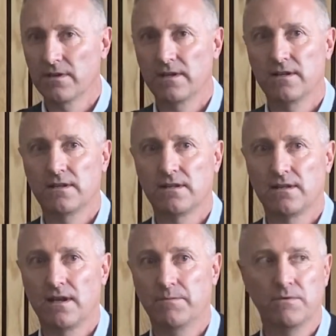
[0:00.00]
and
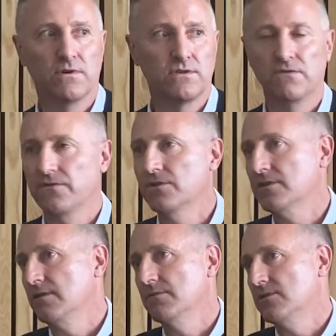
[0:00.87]
I'll be watching the
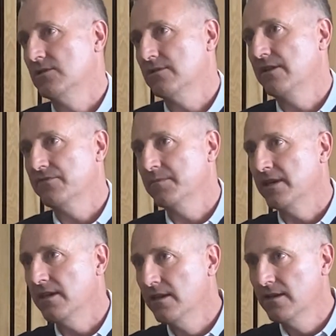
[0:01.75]
first team, which is great for me